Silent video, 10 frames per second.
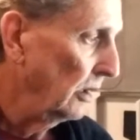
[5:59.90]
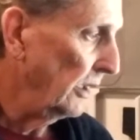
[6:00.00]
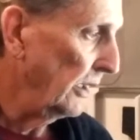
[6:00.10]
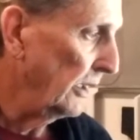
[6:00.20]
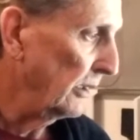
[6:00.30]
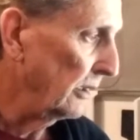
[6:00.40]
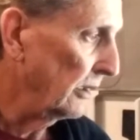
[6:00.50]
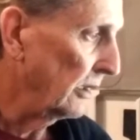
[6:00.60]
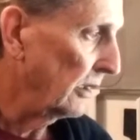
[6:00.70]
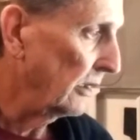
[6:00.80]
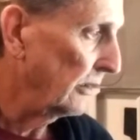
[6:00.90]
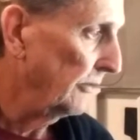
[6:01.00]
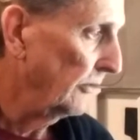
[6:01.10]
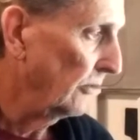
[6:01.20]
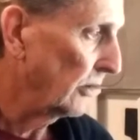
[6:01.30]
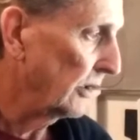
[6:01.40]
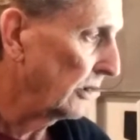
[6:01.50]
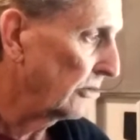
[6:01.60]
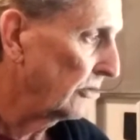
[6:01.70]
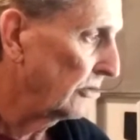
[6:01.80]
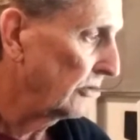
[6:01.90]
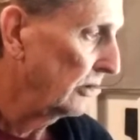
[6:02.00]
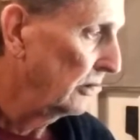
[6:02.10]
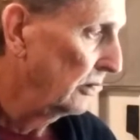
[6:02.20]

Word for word: and uh, what else